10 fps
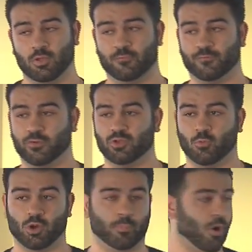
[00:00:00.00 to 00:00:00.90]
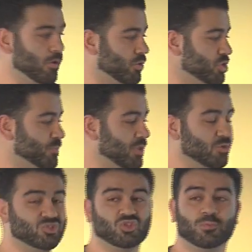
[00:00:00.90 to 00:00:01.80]
Furthermore, particles below
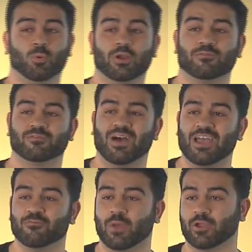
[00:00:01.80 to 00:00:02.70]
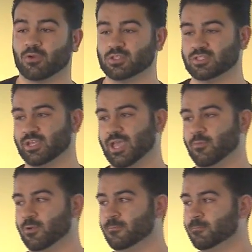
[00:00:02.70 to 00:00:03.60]
2.5 microns in
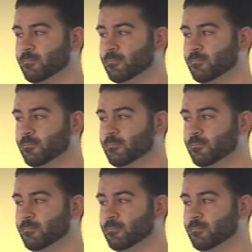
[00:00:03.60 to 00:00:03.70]
diameter,